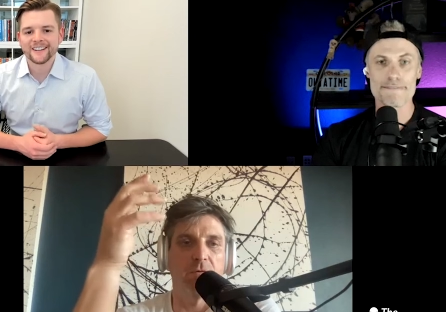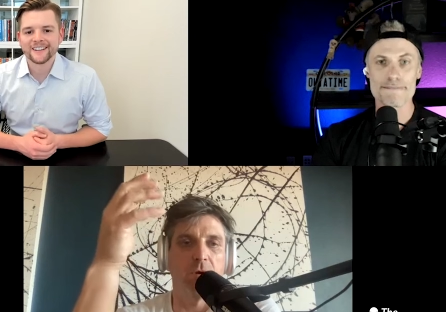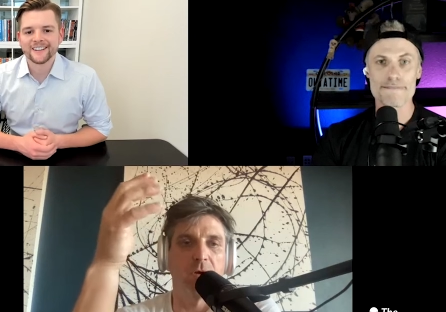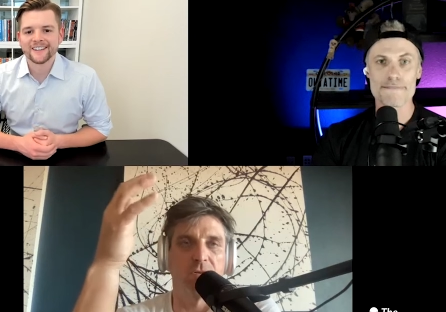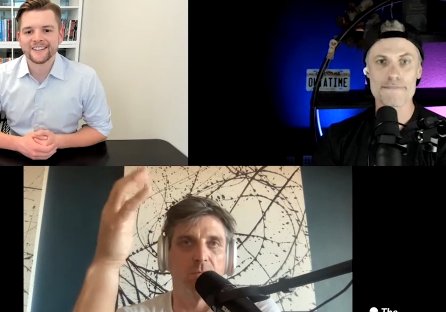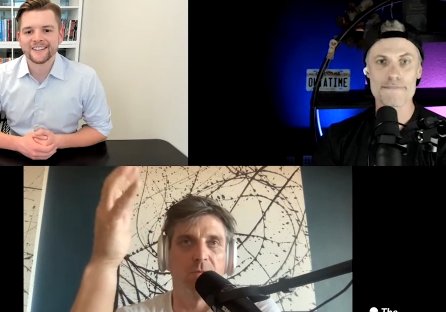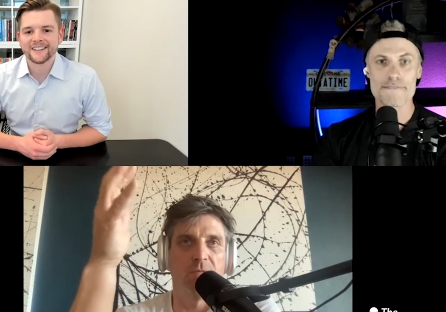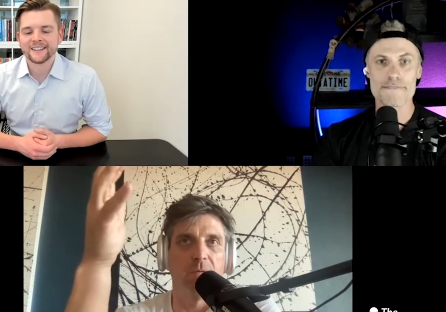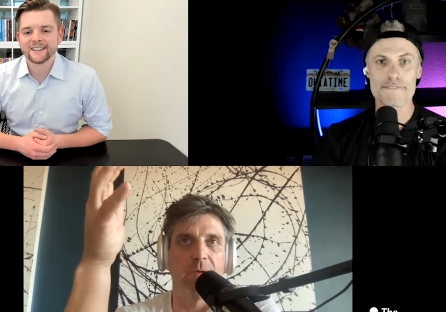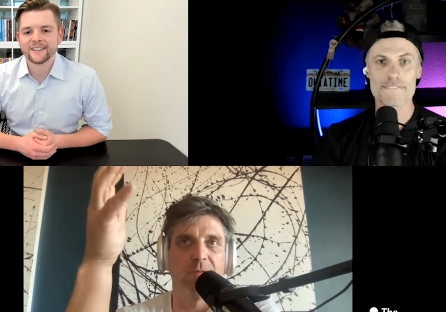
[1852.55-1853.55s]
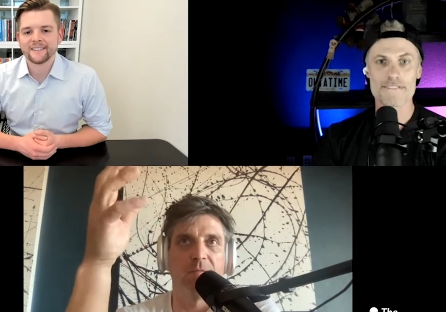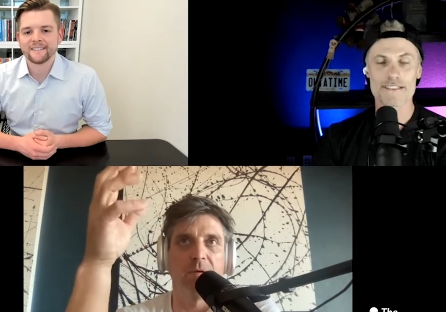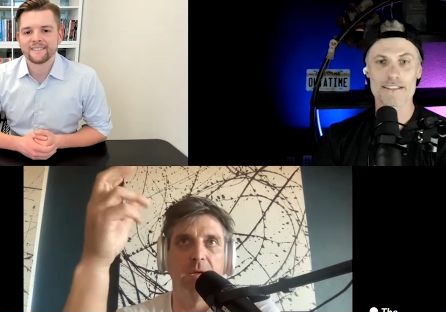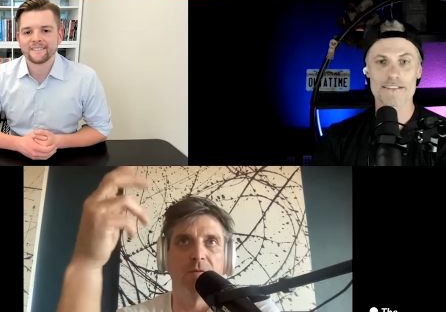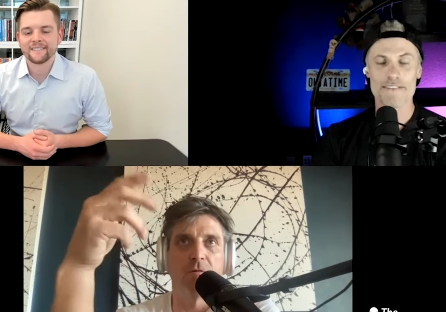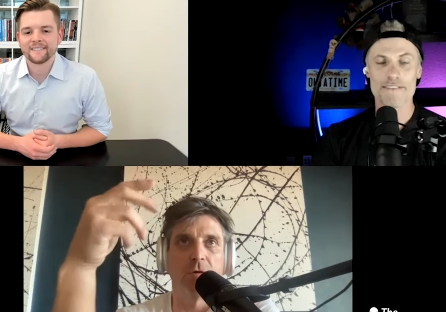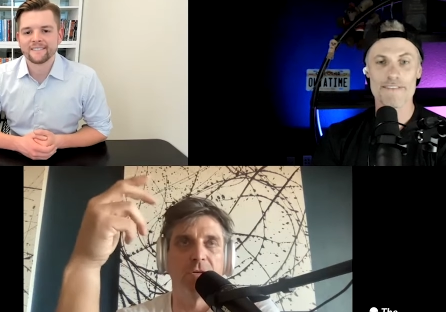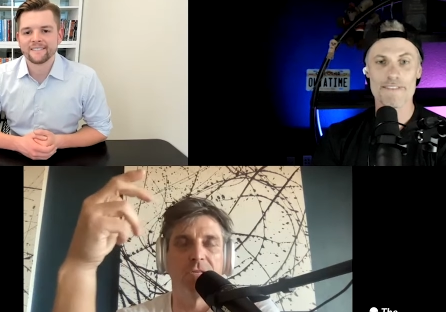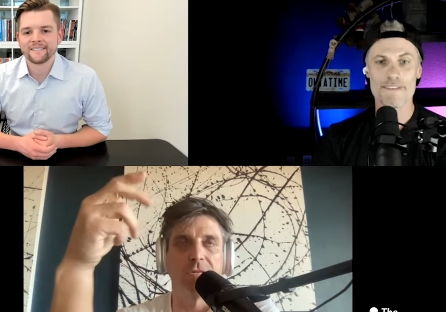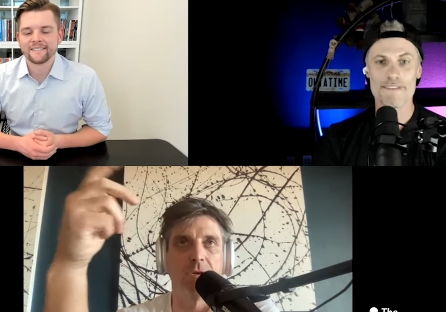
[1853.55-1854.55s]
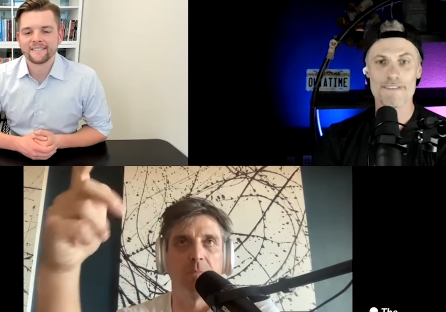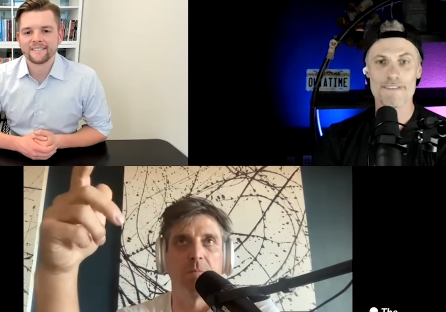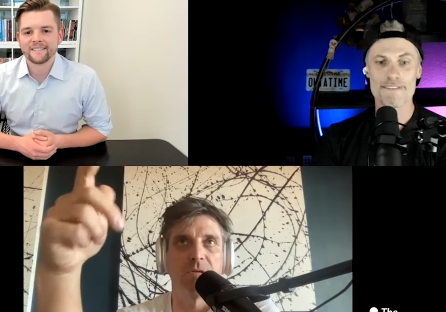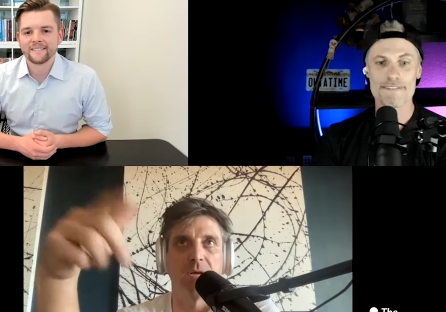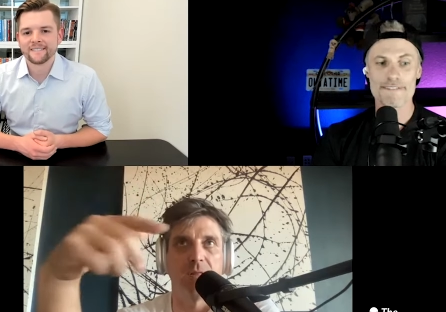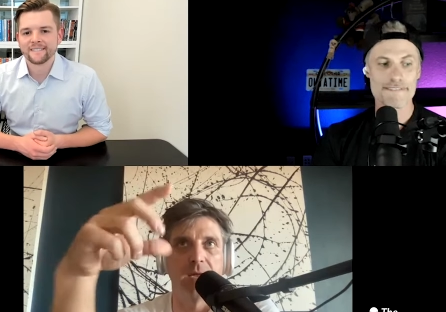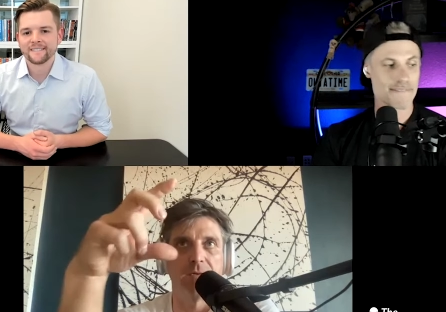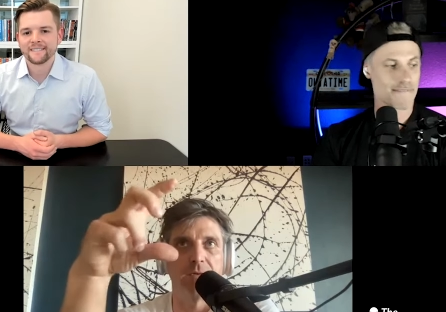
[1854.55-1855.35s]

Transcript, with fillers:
Speaker 1: crunched, we've, we've even, even crunched the numbers on that